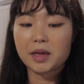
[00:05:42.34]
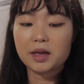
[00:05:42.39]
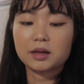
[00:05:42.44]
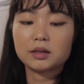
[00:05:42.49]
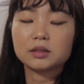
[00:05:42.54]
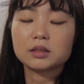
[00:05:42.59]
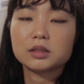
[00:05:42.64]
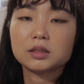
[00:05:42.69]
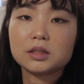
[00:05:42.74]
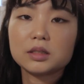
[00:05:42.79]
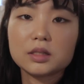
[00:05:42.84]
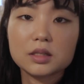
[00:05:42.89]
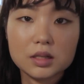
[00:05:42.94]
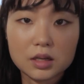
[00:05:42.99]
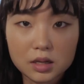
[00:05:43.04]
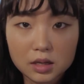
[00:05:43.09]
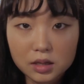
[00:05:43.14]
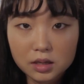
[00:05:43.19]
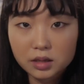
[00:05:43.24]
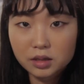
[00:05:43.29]
Bangs are
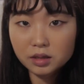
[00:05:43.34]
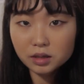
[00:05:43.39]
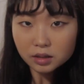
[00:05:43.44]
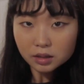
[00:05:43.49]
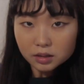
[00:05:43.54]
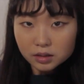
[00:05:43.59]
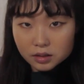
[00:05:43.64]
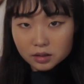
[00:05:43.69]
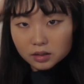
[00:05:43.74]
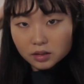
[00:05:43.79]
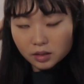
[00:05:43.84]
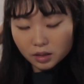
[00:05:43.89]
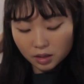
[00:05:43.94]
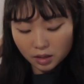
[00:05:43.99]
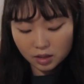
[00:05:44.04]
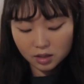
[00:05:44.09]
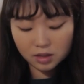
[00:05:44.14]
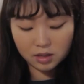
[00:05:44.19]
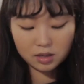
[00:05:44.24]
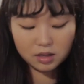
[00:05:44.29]
done.
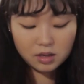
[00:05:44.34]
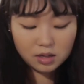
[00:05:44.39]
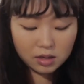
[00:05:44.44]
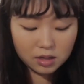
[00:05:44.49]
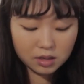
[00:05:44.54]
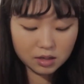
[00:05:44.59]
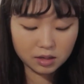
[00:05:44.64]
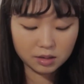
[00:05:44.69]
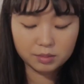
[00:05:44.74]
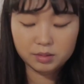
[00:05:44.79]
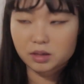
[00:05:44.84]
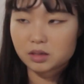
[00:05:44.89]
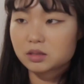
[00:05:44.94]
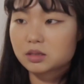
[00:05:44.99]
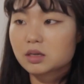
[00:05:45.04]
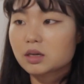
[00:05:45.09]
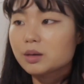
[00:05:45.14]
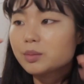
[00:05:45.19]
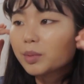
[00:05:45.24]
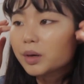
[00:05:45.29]
And I'm gonna
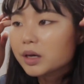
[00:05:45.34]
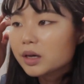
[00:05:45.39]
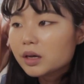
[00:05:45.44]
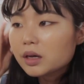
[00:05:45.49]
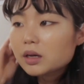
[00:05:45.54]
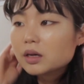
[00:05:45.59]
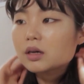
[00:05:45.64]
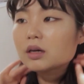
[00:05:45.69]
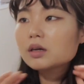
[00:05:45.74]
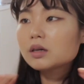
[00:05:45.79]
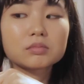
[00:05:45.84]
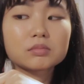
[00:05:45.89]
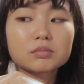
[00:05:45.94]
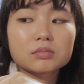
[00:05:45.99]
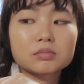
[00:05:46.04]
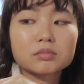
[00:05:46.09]
tie my hair.